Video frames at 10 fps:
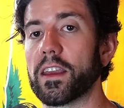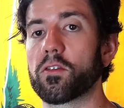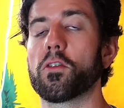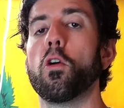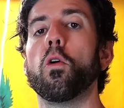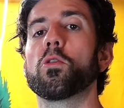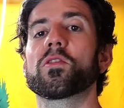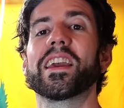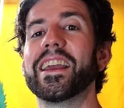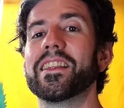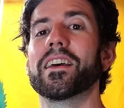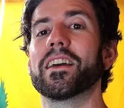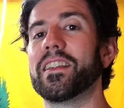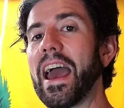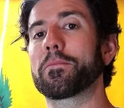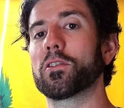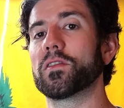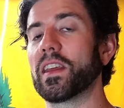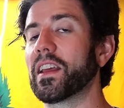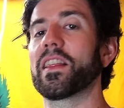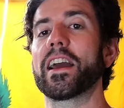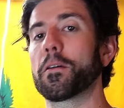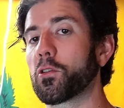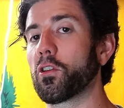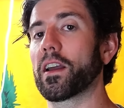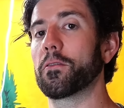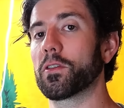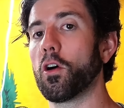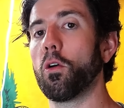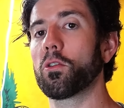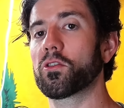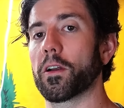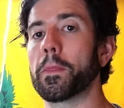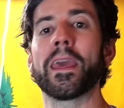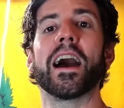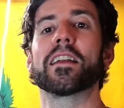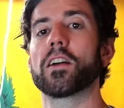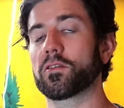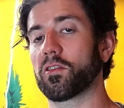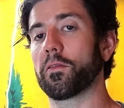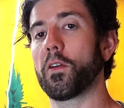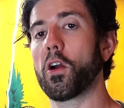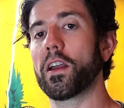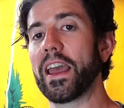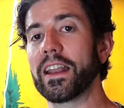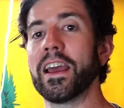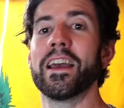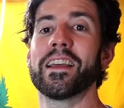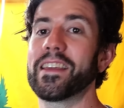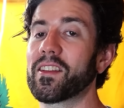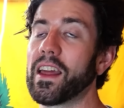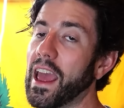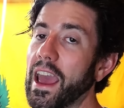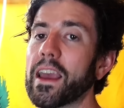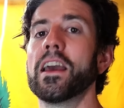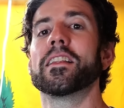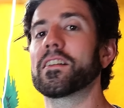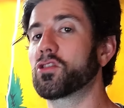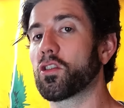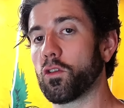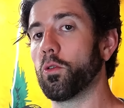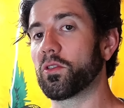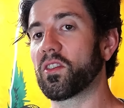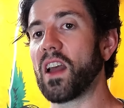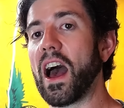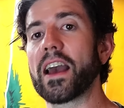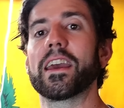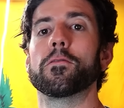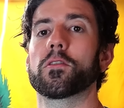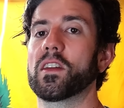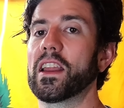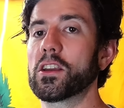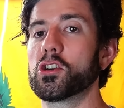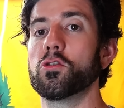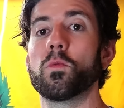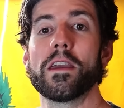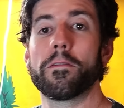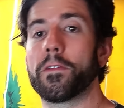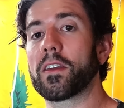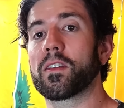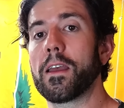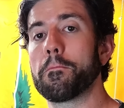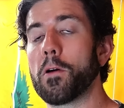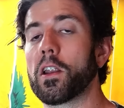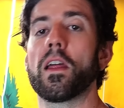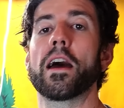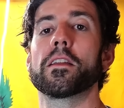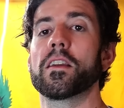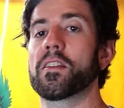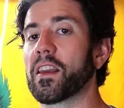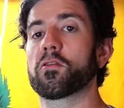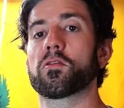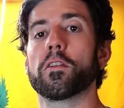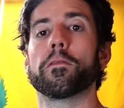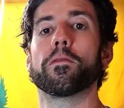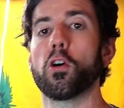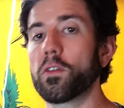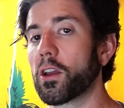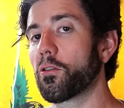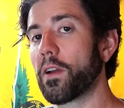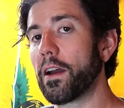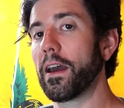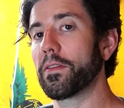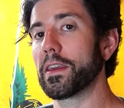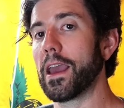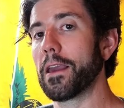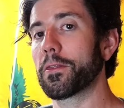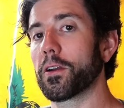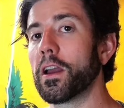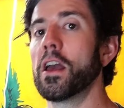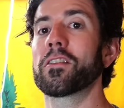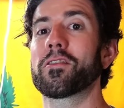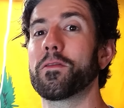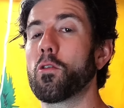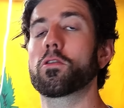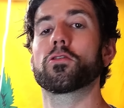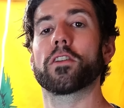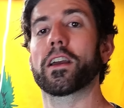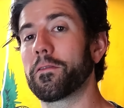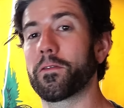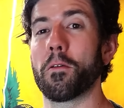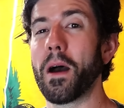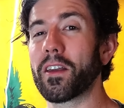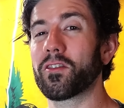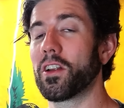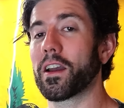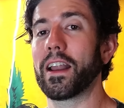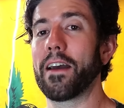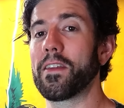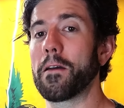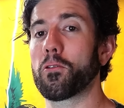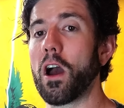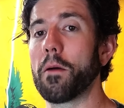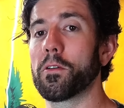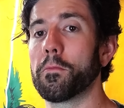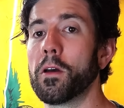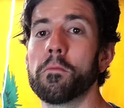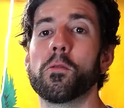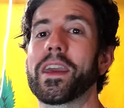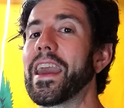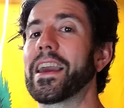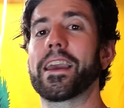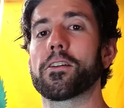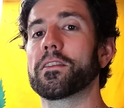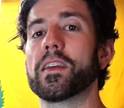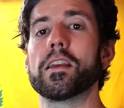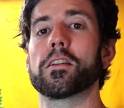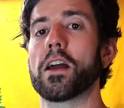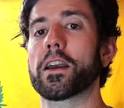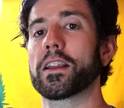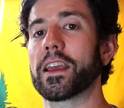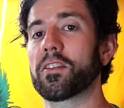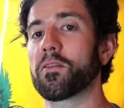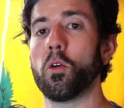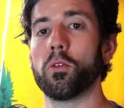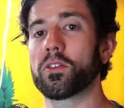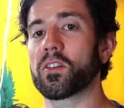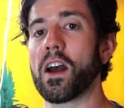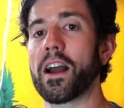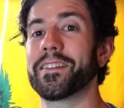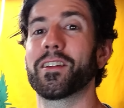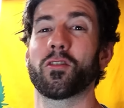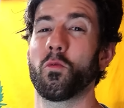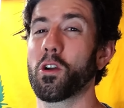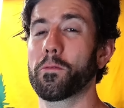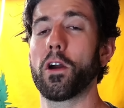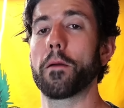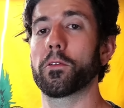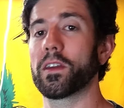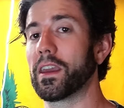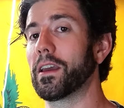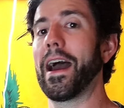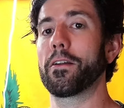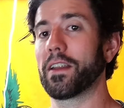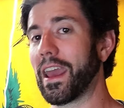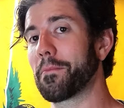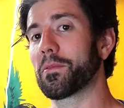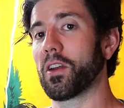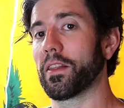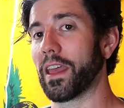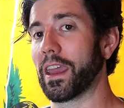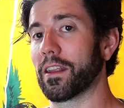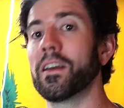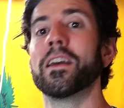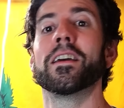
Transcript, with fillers: So the holes in the adapter didn't line up correctly with the holster. I talked to SafariLand. They said, hey, that's just old stock. It was an issue. We fixed it, but a lot of these things are still floating around out in the ether. So if you order directly from us, you're not gonna have that problem, but we can't guarantee you're not gonna get some old stock that doesn't work properly out in Amazon land.